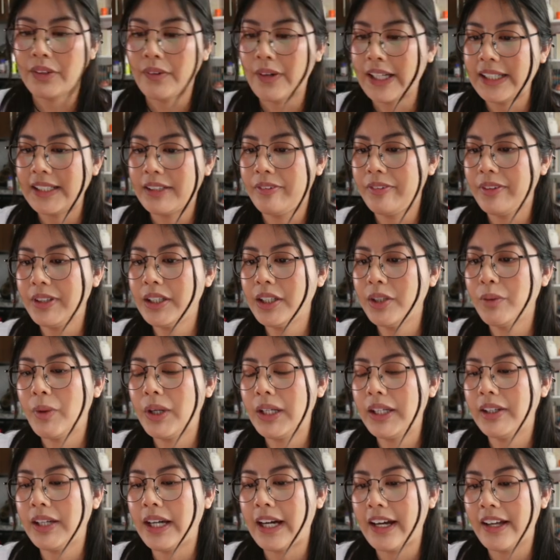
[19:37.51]
I definitely want
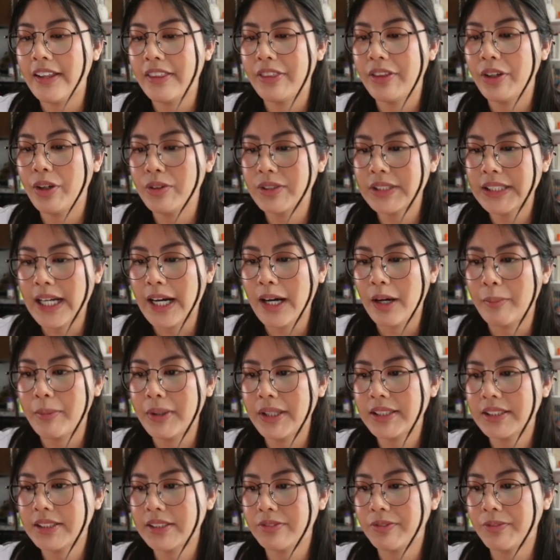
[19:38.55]
to add those
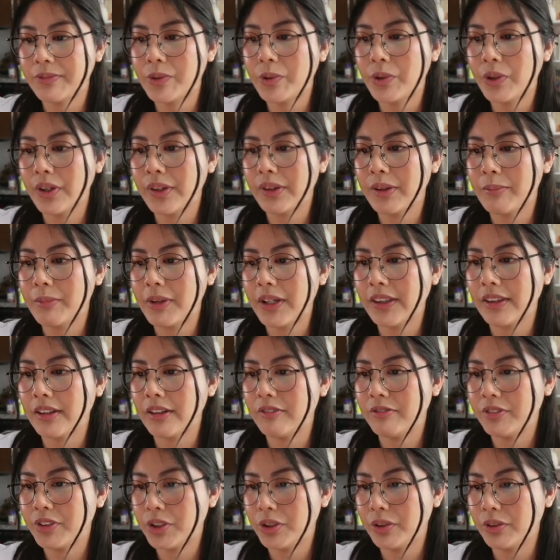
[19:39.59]
habits for the month
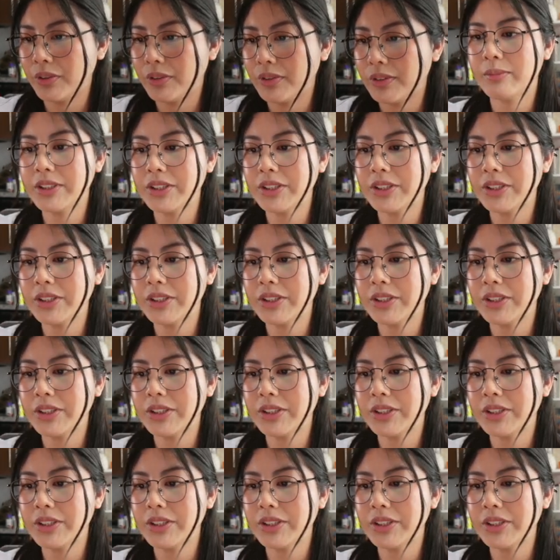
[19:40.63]
of June.